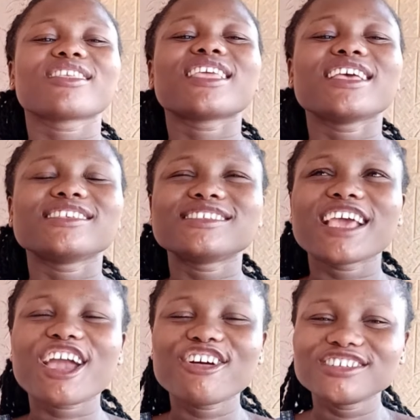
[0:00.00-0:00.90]
Then
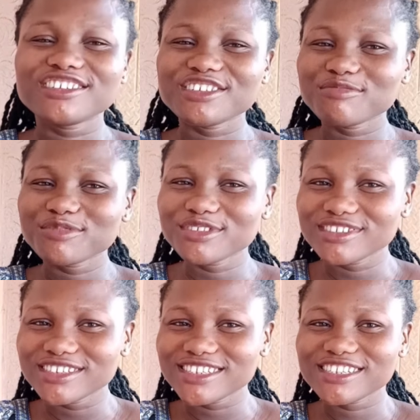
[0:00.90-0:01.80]
second 3
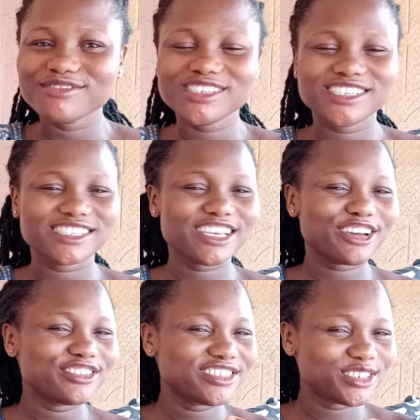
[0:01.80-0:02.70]
months, which is
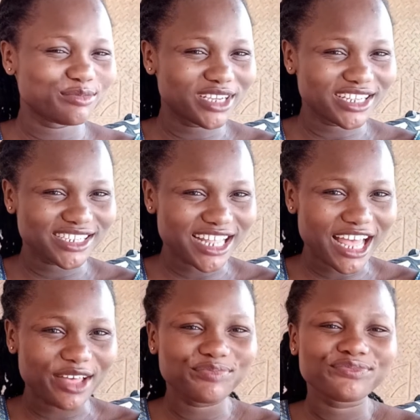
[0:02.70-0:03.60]
second
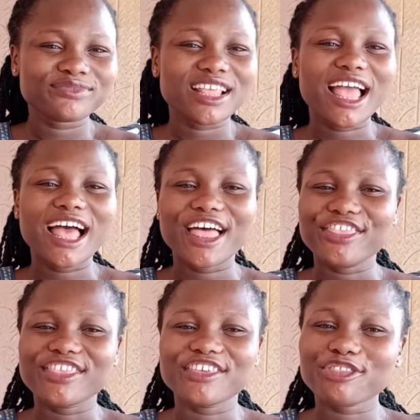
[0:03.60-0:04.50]
trimester.
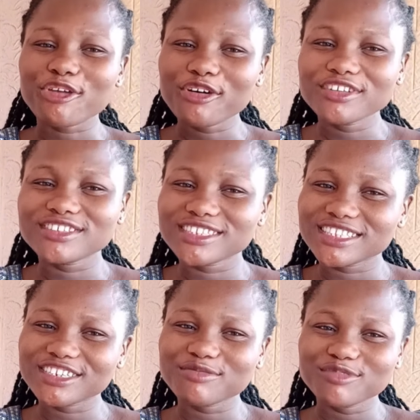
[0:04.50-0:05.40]
And the third
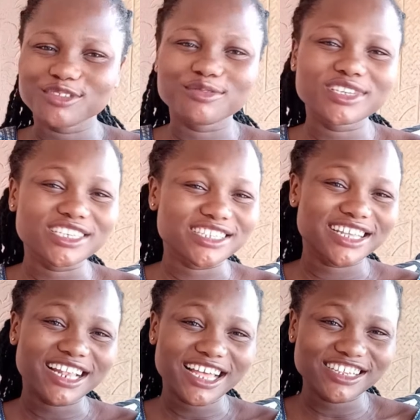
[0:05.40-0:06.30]
3 months, which is
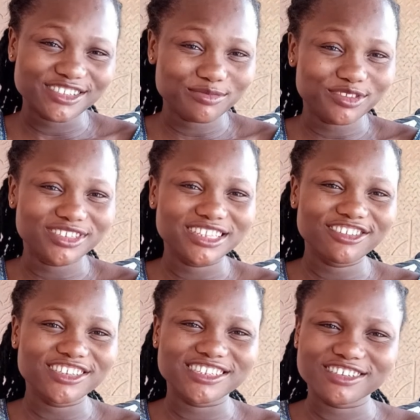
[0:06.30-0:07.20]
the last month,
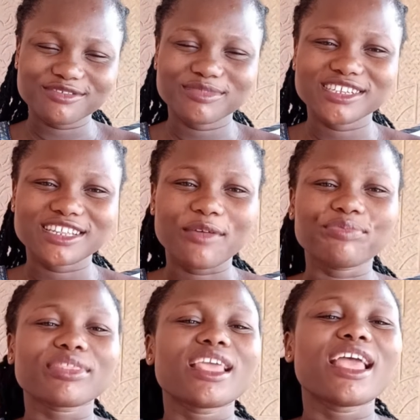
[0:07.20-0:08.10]
third trimester.
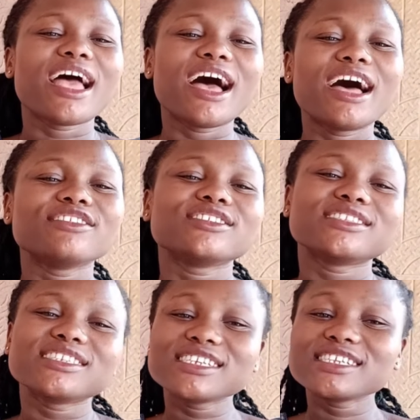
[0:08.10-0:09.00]

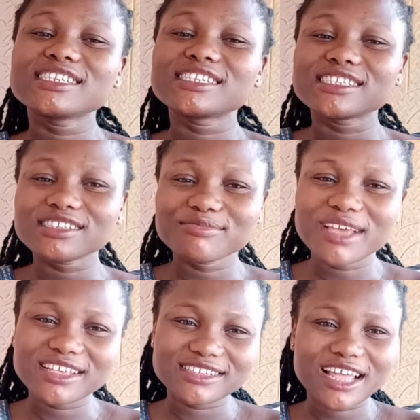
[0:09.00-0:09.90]
And these
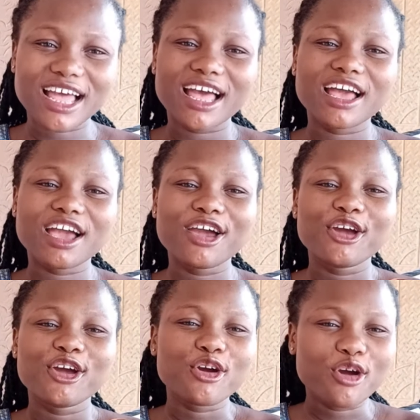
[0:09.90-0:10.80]
trimester
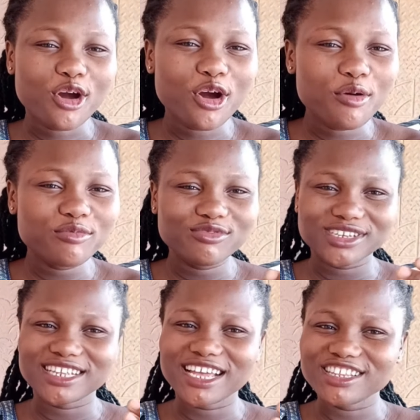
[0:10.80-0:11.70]
come
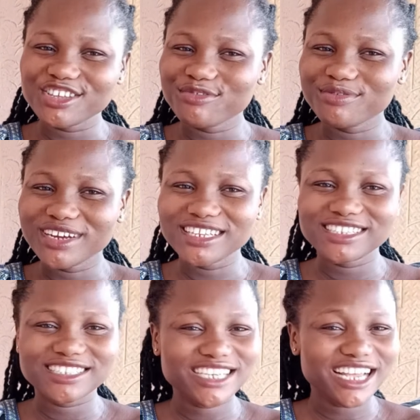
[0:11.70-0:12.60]
with their
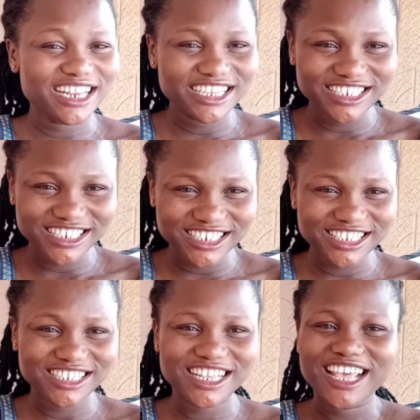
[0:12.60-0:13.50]
different
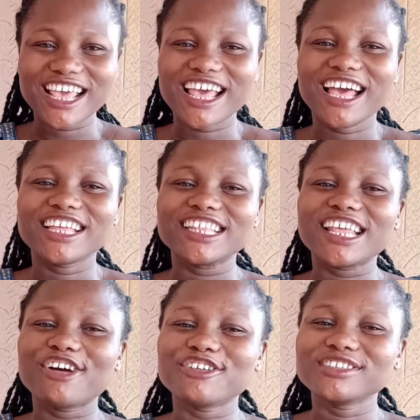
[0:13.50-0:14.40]
challenges and
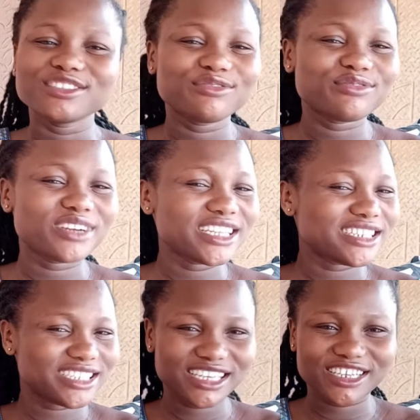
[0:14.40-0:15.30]
their different
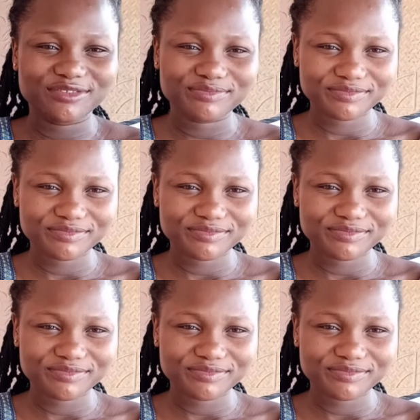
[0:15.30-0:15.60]
thing.